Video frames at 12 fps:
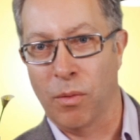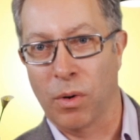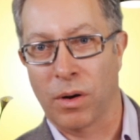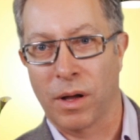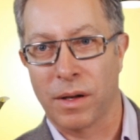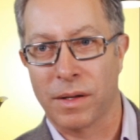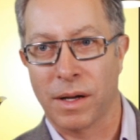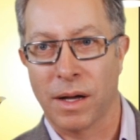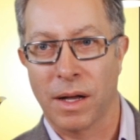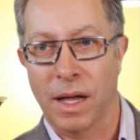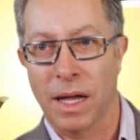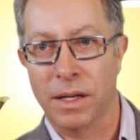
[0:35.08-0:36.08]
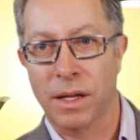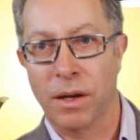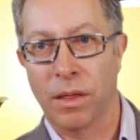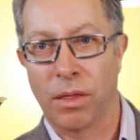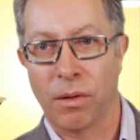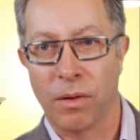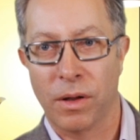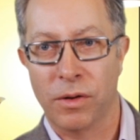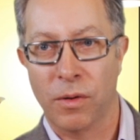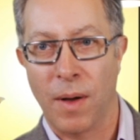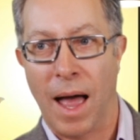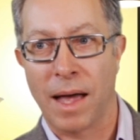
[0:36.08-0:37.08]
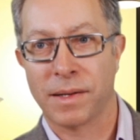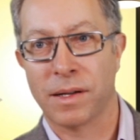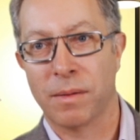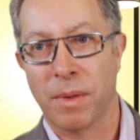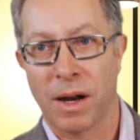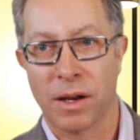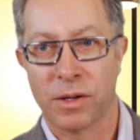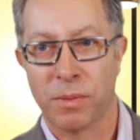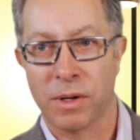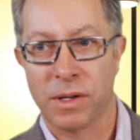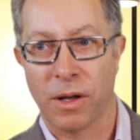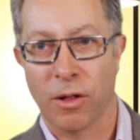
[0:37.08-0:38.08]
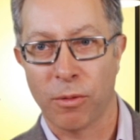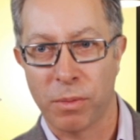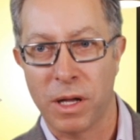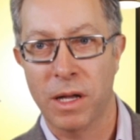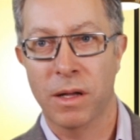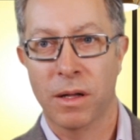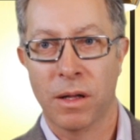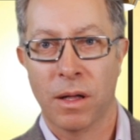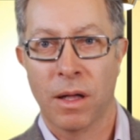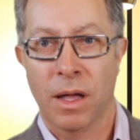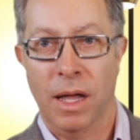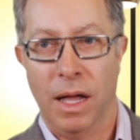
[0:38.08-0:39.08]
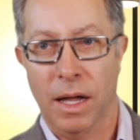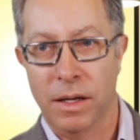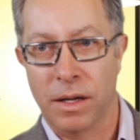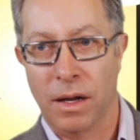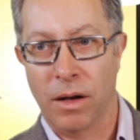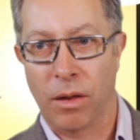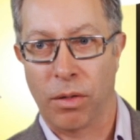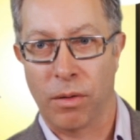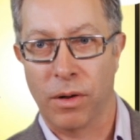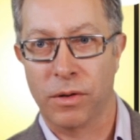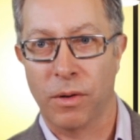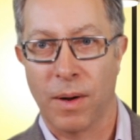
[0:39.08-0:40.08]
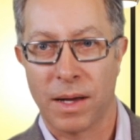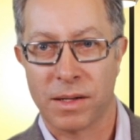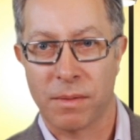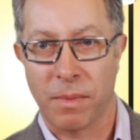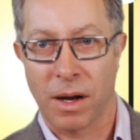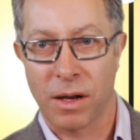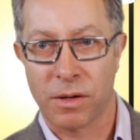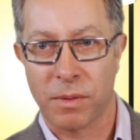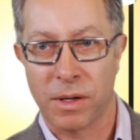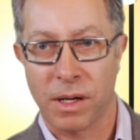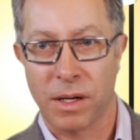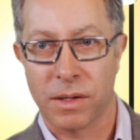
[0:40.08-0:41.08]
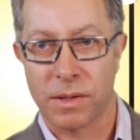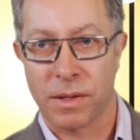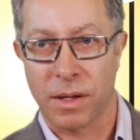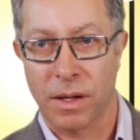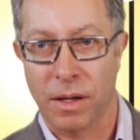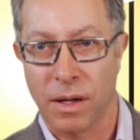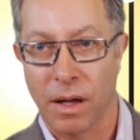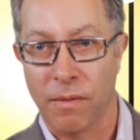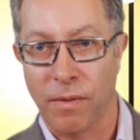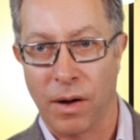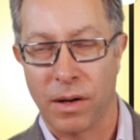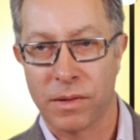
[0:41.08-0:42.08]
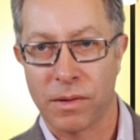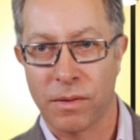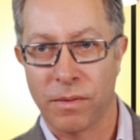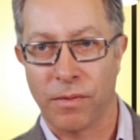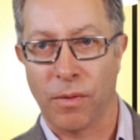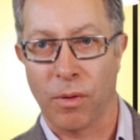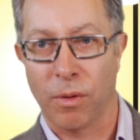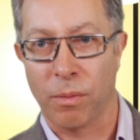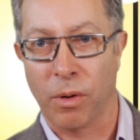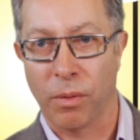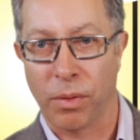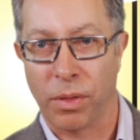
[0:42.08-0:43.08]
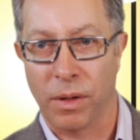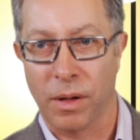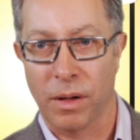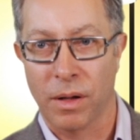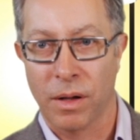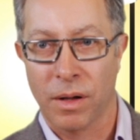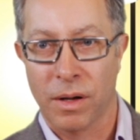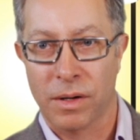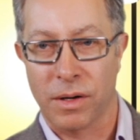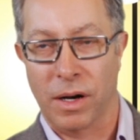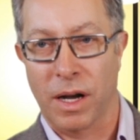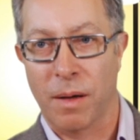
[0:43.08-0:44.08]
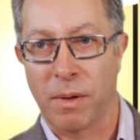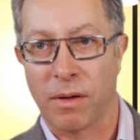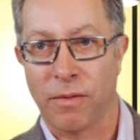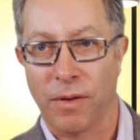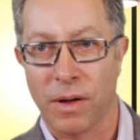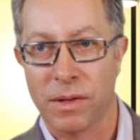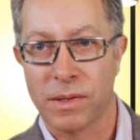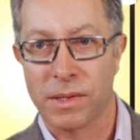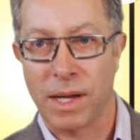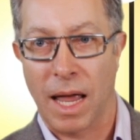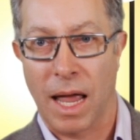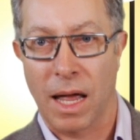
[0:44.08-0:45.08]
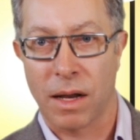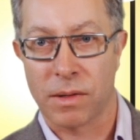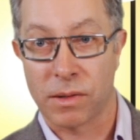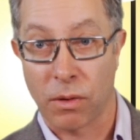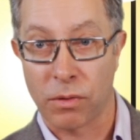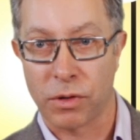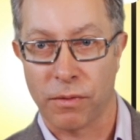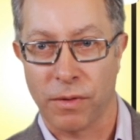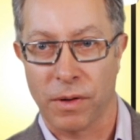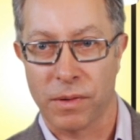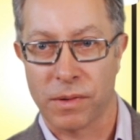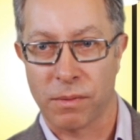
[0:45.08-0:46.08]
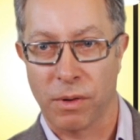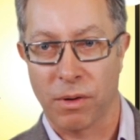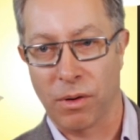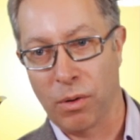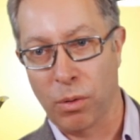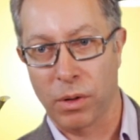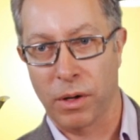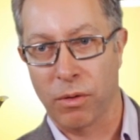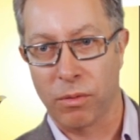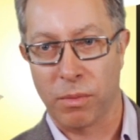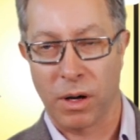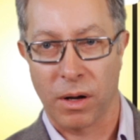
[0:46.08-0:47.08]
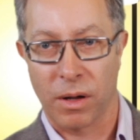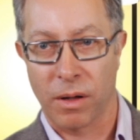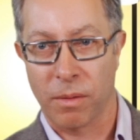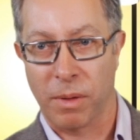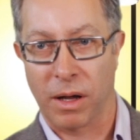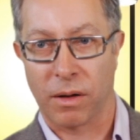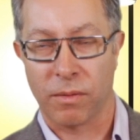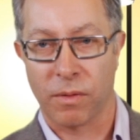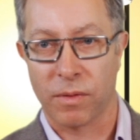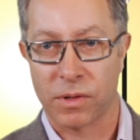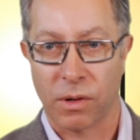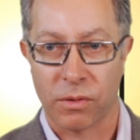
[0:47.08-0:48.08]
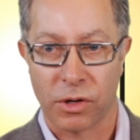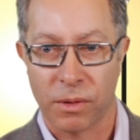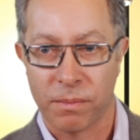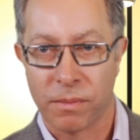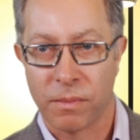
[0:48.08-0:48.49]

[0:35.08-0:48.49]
work at 1832 Asset Management LP. 1832 Asset Management is the advisor for both the Dynamic Funds and Scotia Funds. We are wholly owned by Bank of Nova Scotia,